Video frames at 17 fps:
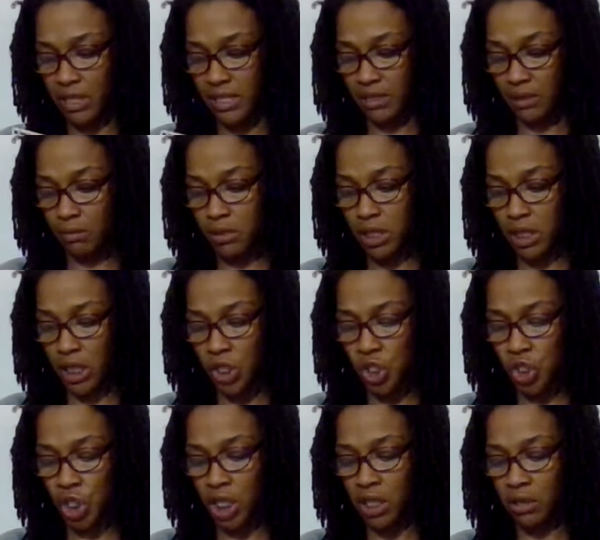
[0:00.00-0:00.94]
some
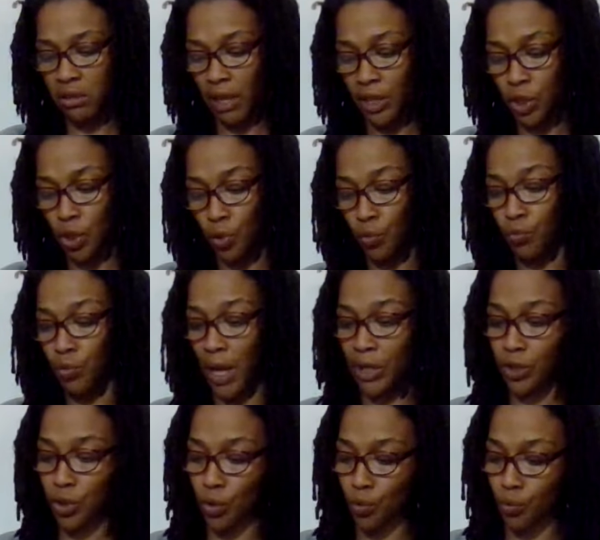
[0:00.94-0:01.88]
tension, like the,
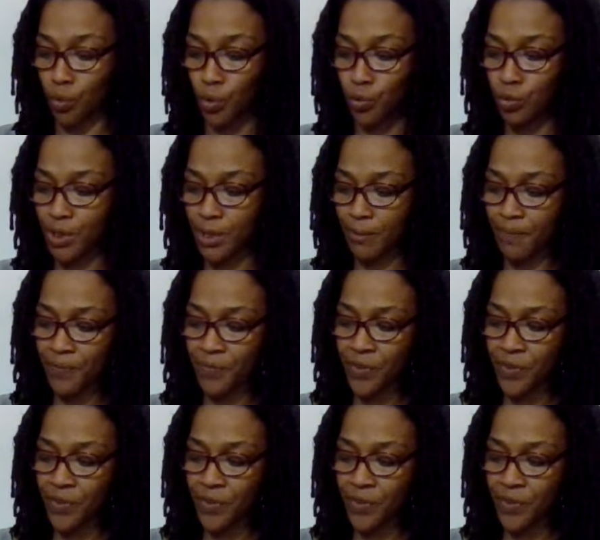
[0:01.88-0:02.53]
like the root.